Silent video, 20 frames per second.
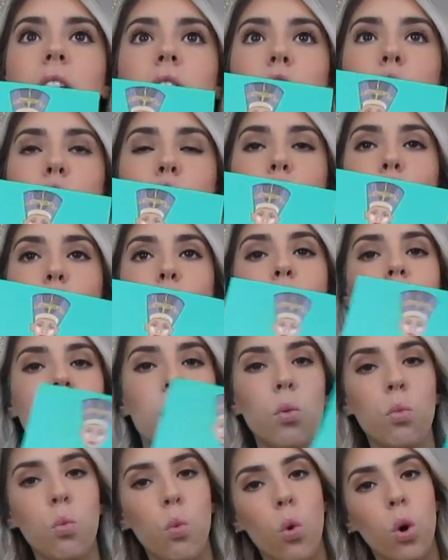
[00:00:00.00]
so
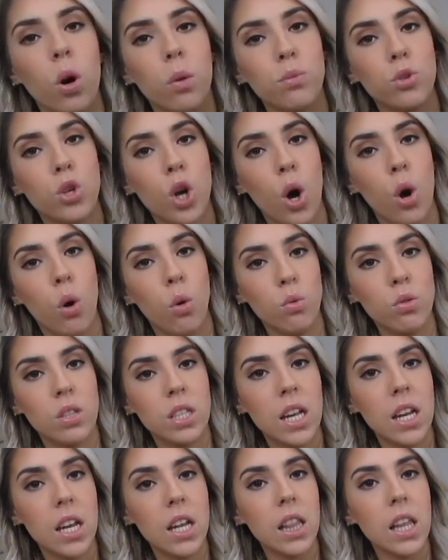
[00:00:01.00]
many warm tones
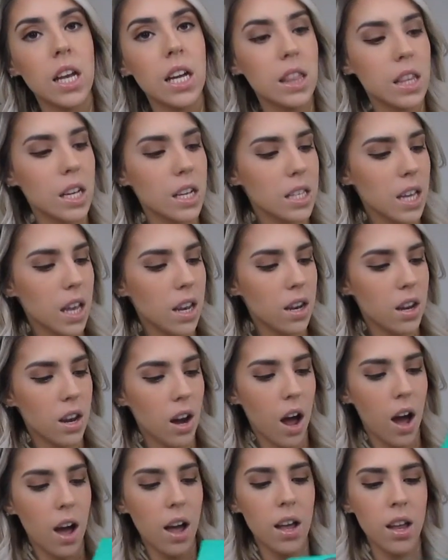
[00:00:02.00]
in it like this, and
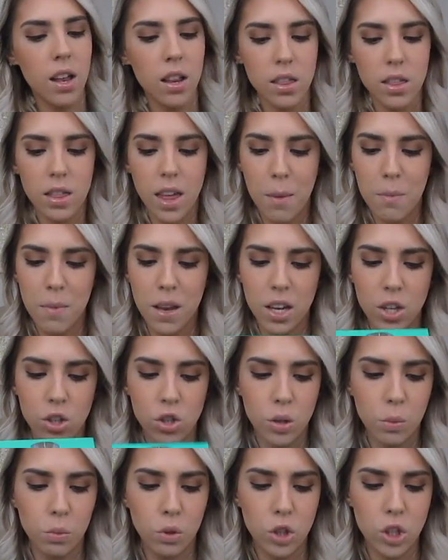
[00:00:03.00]
not that many
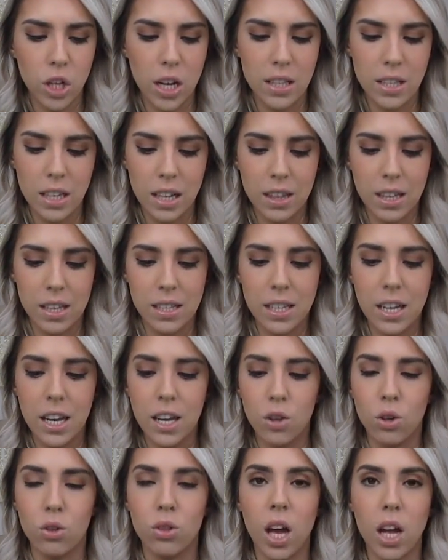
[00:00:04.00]
shimmer shades like this
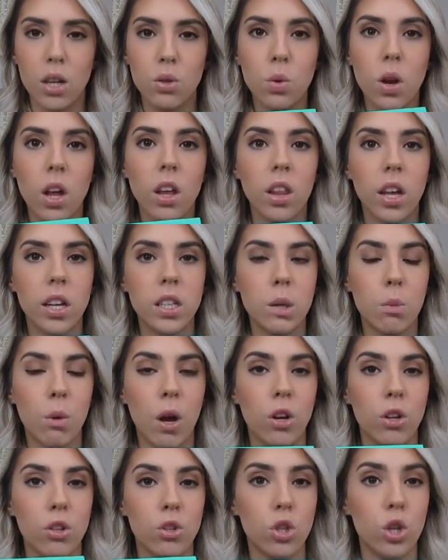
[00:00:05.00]
either. That's what I liked
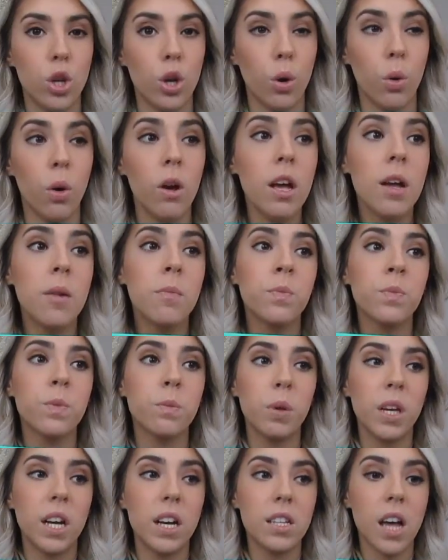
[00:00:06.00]
about it too,
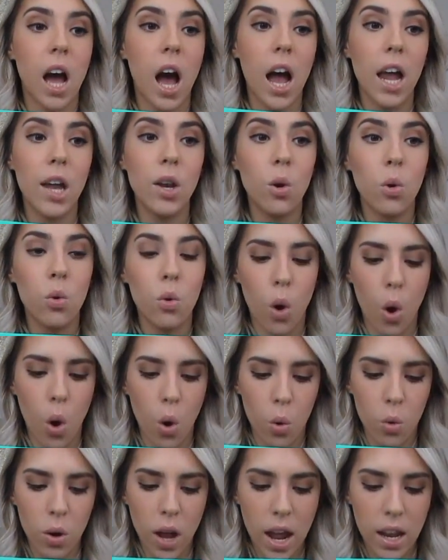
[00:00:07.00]
because I don't
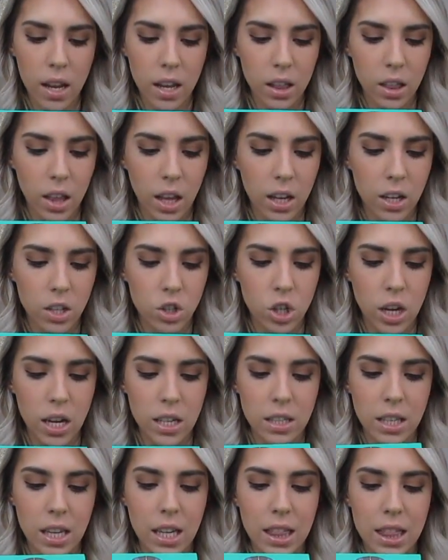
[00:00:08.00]
own any like
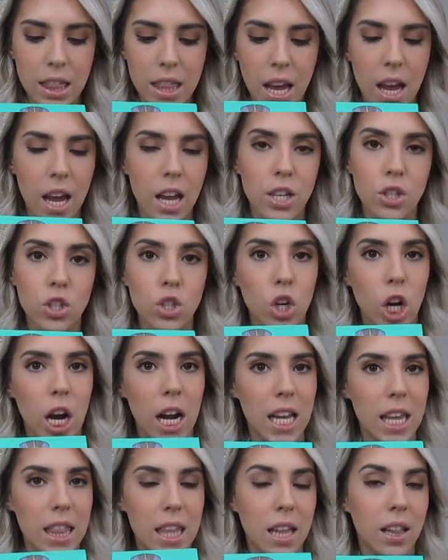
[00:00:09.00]
shades like this or
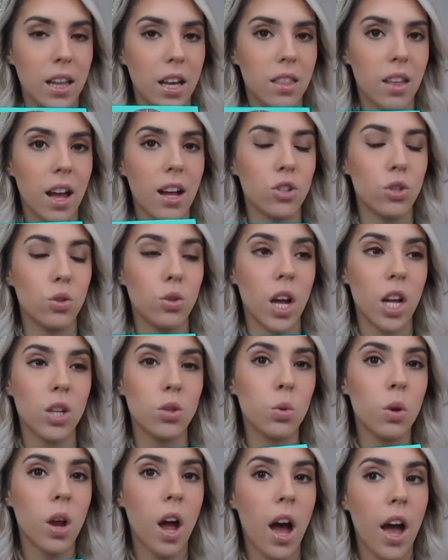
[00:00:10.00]
anything like that. So
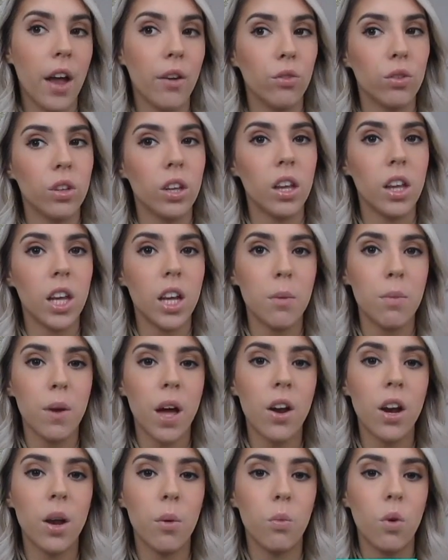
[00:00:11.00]
that's what I really like
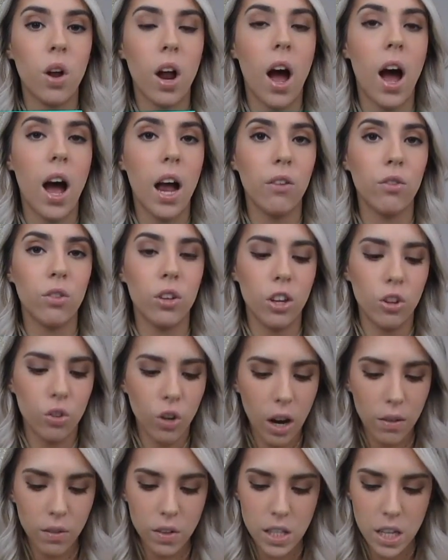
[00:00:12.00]
about it and what I really
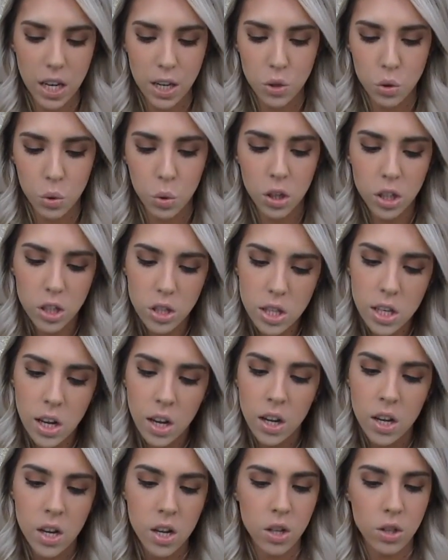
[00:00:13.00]
gravitate towards.
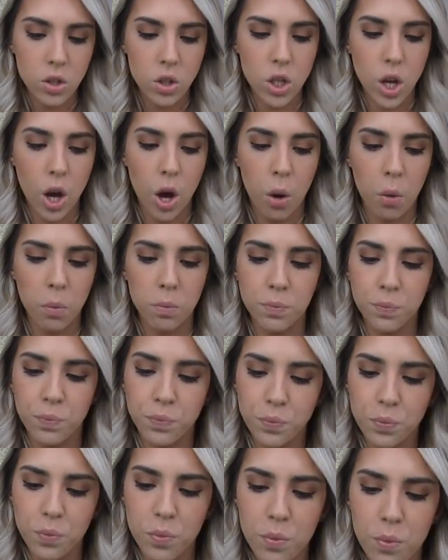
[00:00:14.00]
So
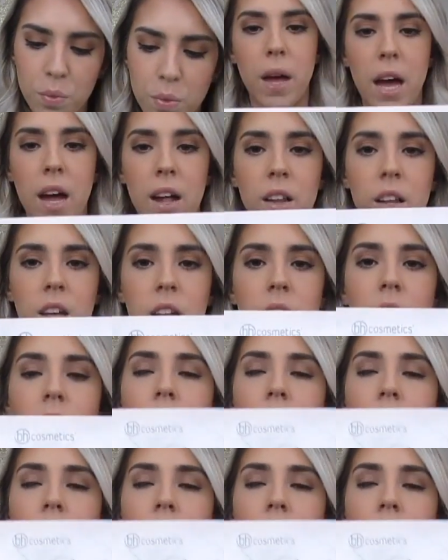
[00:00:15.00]
palette,